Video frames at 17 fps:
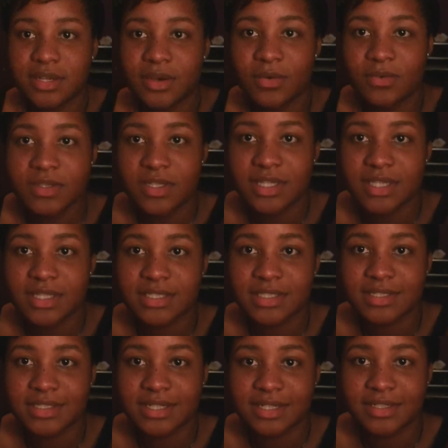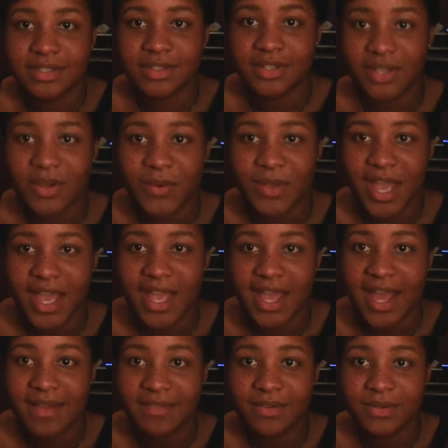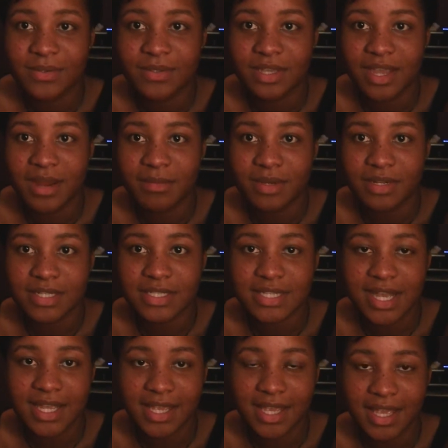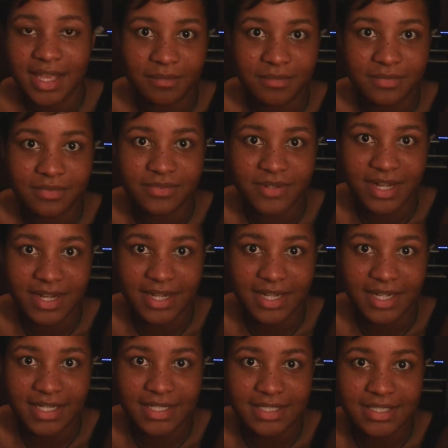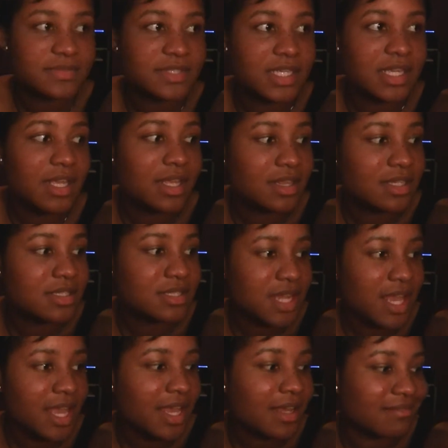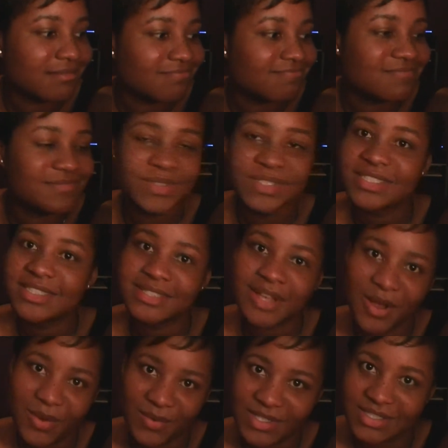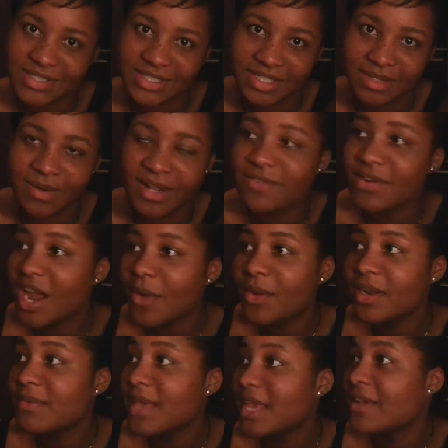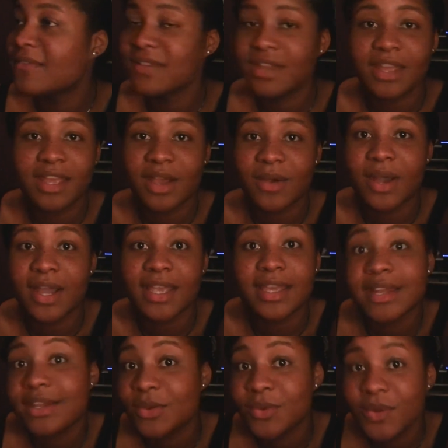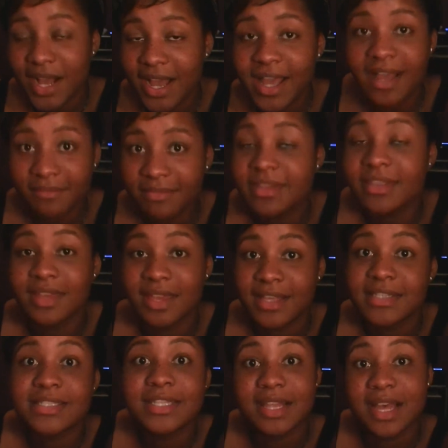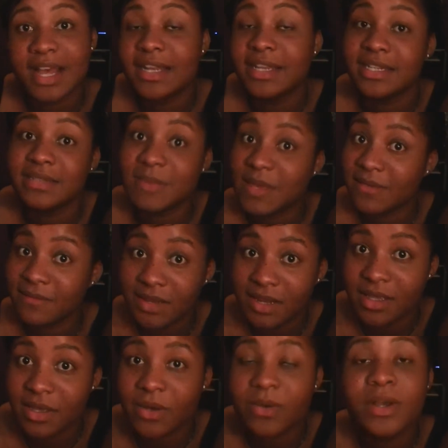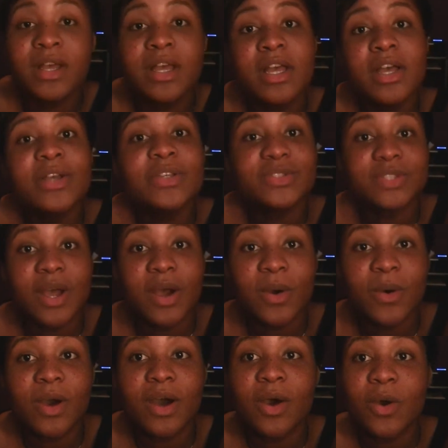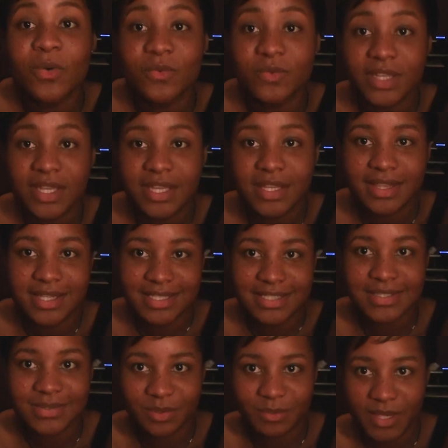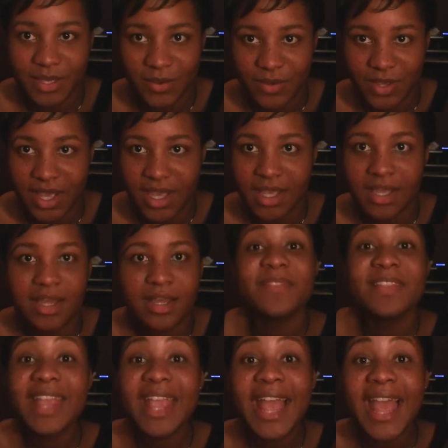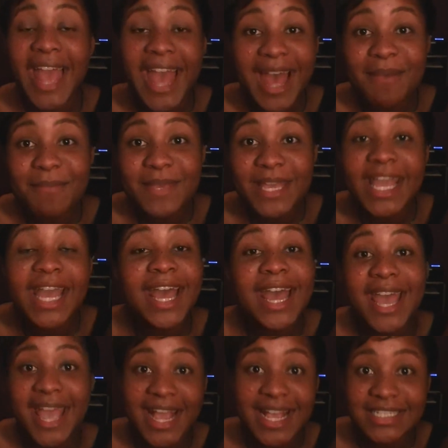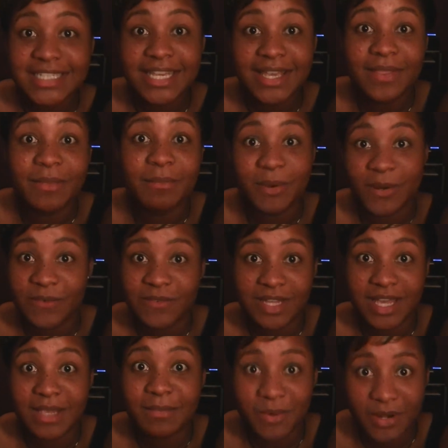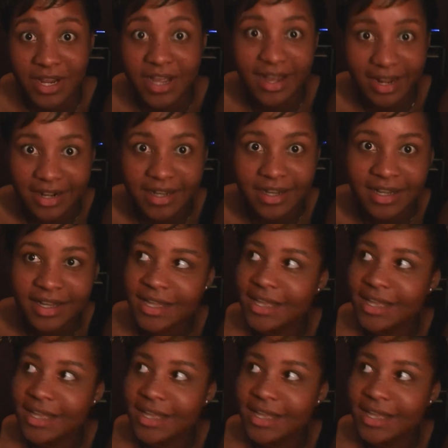hopefully this is gonna look okay. I had to hold the camera because I can't find the stand, which is always good. Whenever I want to make a video, I can, do not have the things that I need to make a video. So hopefully this will be okay. Happy 18th birthday, Briana.